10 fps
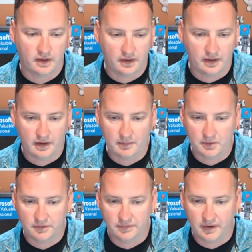and I'm
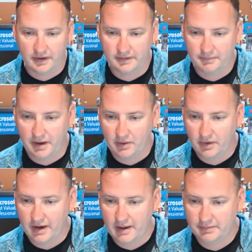going to find the Power
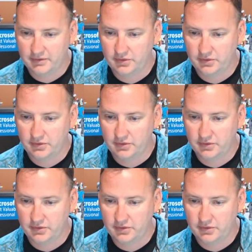Apps